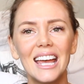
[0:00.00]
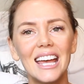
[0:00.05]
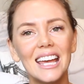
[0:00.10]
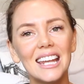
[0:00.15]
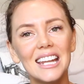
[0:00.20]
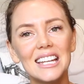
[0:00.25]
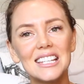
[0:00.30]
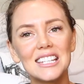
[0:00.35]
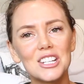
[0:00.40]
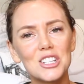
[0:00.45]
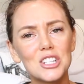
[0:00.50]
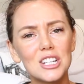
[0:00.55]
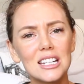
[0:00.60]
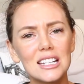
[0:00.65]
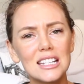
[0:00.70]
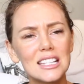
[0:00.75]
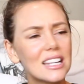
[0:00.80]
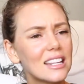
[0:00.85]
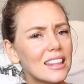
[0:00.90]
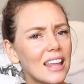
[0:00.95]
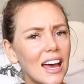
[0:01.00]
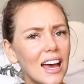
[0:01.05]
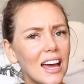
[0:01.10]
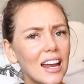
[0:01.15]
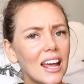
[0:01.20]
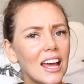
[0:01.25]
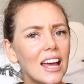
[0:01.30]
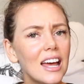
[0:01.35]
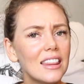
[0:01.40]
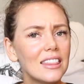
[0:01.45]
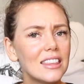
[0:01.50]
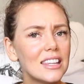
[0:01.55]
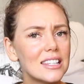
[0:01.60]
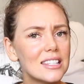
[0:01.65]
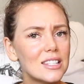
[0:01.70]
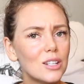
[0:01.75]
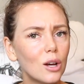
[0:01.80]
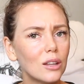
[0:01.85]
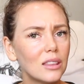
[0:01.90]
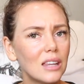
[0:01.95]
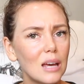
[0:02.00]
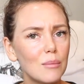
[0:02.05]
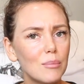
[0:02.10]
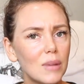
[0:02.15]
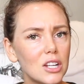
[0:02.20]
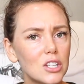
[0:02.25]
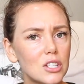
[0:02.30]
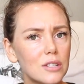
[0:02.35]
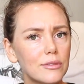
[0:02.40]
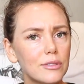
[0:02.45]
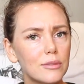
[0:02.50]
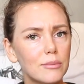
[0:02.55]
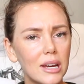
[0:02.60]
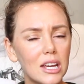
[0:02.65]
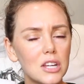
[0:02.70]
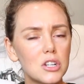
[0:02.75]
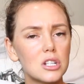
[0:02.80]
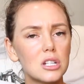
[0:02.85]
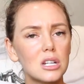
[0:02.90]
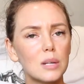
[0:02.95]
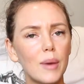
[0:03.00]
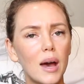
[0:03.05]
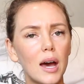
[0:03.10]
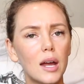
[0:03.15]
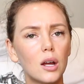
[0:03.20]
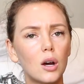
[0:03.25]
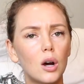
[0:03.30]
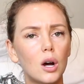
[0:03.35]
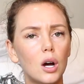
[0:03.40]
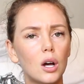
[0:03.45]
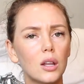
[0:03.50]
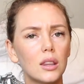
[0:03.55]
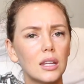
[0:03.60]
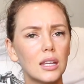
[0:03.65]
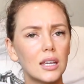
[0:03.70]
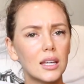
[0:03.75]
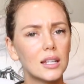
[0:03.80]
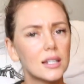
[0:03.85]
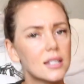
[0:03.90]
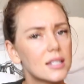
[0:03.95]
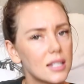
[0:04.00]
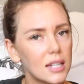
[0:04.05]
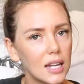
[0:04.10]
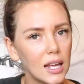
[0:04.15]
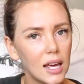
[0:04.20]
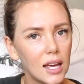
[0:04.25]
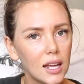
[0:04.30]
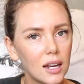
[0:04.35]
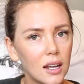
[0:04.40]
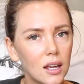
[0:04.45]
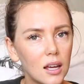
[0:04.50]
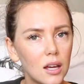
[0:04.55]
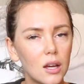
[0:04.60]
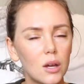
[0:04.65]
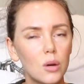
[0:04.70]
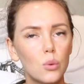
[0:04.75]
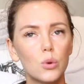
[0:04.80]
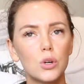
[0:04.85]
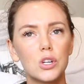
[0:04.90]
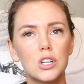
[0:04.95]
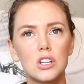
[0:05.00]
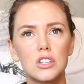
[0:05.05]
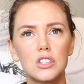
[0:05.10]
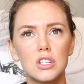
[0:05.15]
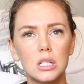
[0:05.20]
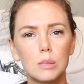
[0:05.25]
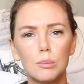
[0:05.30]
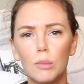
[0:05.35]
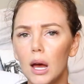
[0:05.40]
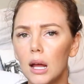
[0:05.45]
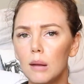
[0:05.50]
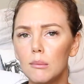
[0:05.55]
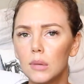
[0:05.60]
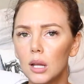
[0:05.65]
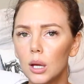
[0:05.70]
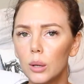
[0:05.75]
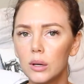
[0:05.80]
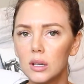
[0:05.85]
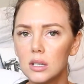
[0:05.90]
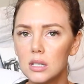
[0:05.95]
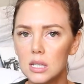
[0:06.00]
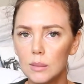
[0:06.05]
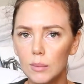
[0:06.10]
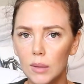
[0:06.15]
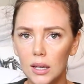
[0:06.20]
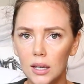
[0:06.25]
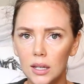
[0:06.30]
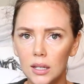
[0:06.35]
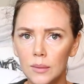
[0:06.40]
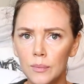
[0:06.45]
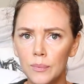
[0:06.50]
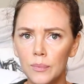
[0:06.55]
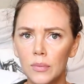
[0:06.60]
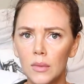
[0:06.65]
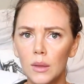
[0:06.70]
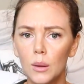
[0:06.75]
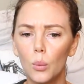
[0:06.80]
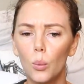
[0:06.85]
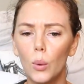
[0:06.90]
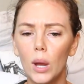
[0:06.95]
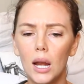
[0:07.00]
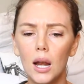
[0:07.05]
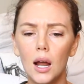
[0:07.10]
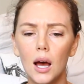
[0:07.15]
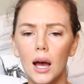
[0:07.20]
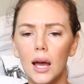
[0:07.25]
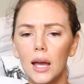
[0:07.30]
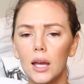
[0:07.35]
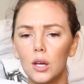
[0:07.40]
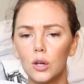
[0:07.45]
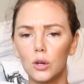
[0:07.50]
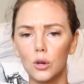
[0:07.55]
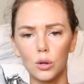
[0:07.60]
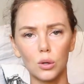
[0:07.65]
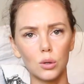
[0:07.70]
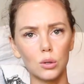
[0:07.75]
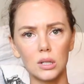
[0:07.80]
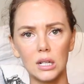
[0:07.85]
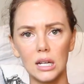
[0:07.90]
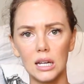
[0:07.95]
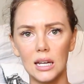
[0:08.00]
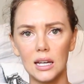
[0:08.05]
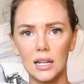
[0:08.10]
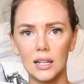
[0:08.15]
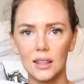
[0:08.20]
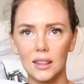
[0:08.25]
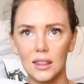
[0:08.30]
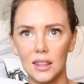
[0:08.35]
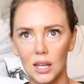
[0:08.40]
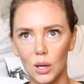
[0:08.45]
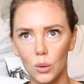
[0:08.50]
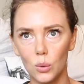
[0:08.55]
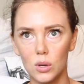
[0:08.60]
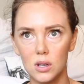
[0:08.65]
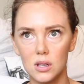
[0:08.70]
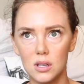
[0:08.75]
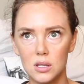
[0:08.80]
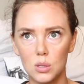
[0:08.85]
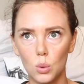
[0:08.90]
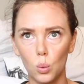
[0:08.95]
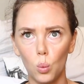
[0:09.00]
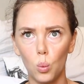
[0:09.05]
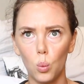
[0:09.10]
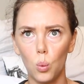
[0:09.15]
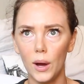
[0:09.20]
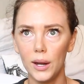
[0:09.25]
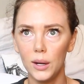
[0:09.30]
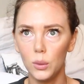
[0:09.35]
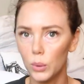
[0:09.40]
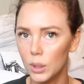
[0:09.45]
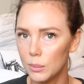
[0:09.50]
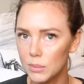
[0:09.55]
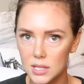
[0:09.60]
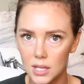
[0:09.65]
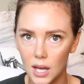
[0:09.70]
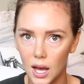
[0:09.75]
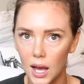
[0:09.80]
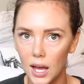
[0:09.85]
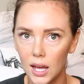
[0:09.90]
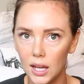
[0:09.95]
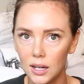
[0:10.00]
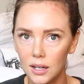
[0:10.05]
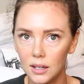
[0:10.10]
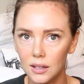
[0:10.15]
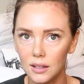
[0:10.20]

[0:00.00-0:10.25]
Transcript: In addition to that, there's not that much information about it on the internet, which is just mind-blowing to me. when I googled it, there was one website